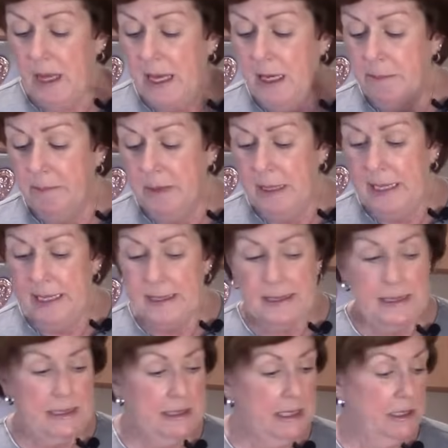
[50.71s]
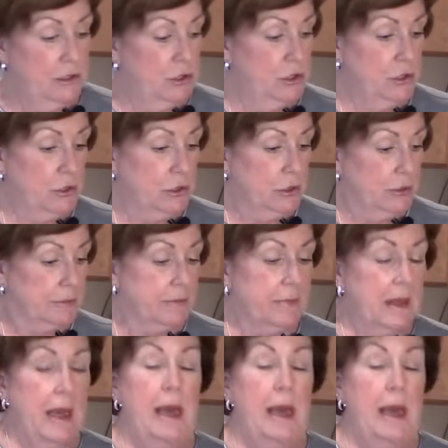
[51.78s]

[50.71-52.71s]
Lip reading: and molasses and sugar.